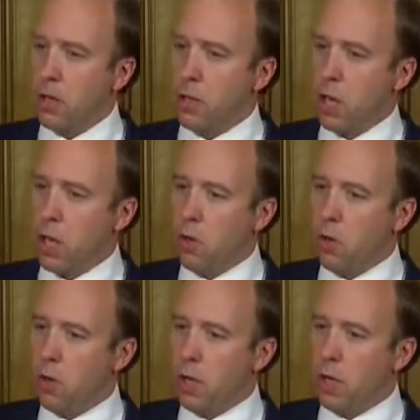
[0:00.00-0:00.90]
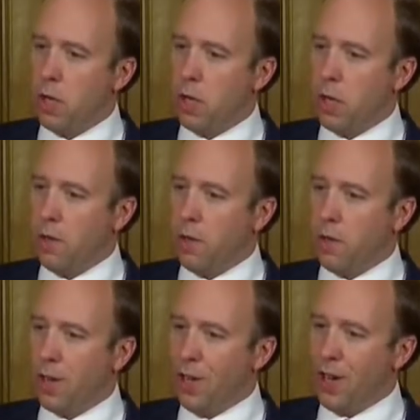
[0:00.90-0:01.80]
So
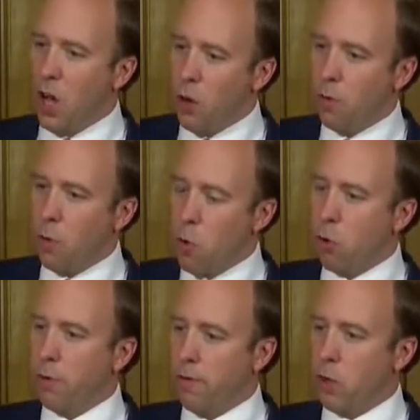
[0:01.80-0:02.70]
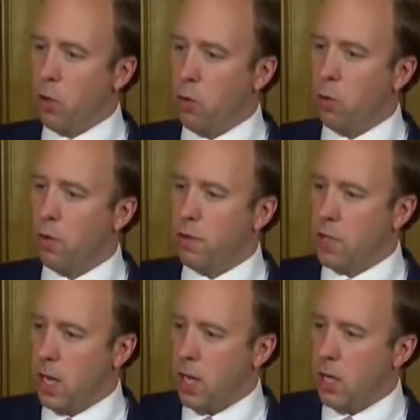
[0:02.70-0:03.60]
the overall view of
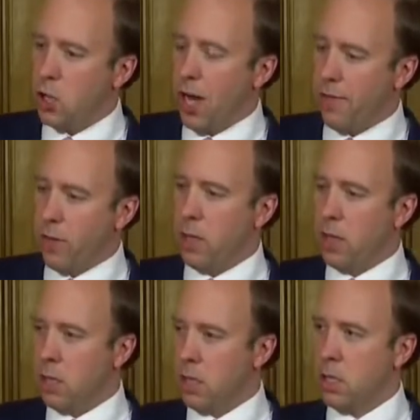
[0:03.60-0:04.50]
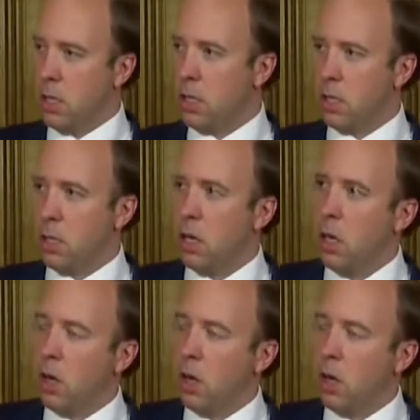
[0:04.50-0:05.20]
Sage, having considered